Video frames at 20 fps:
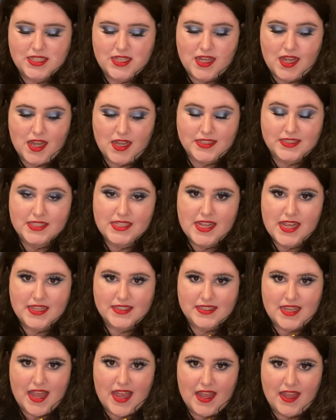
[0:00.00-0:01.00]

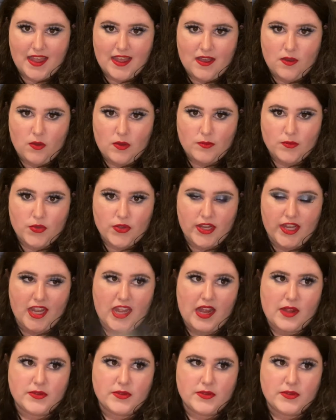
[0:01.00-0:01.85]
TSA at one point.